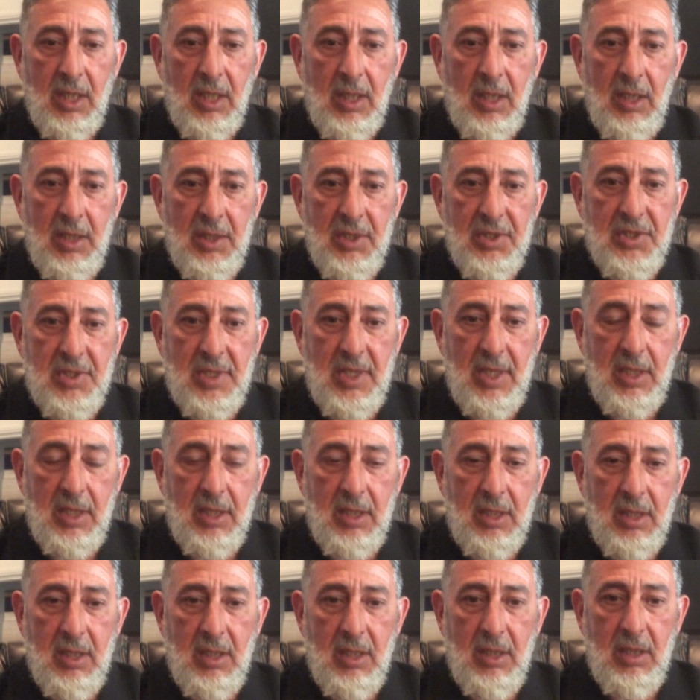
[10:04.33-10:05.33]
is that
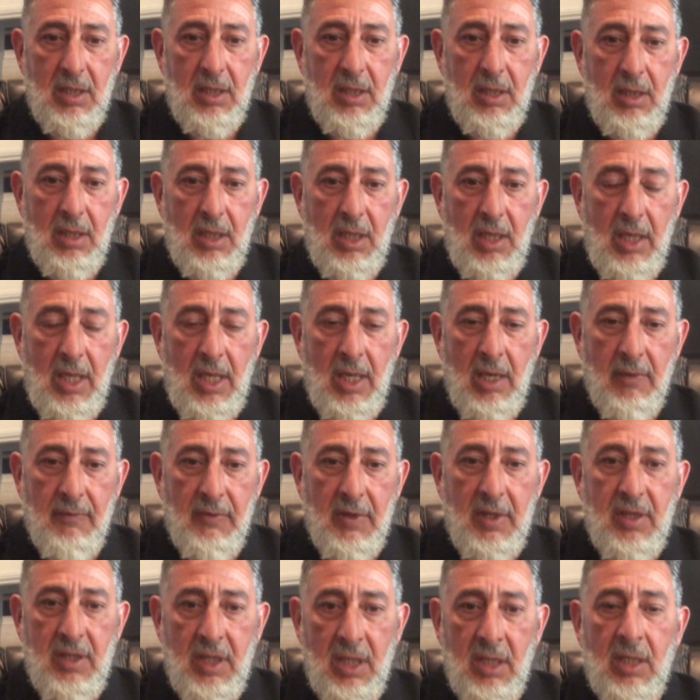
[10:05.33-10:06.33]

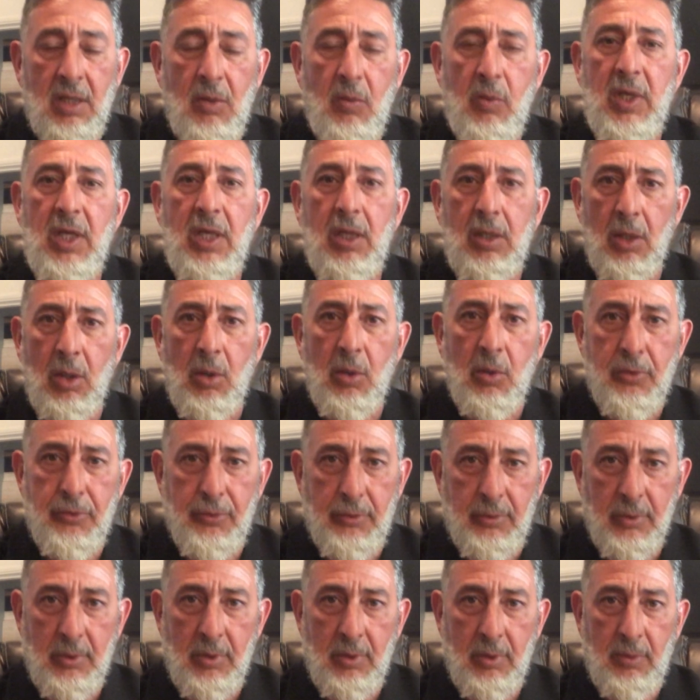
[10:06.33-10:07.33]
everything that we go
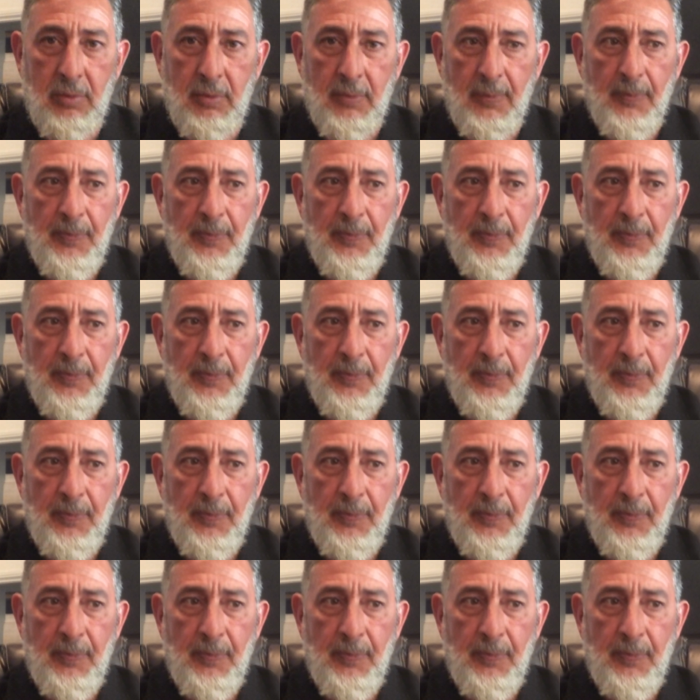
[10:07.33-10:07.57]
through,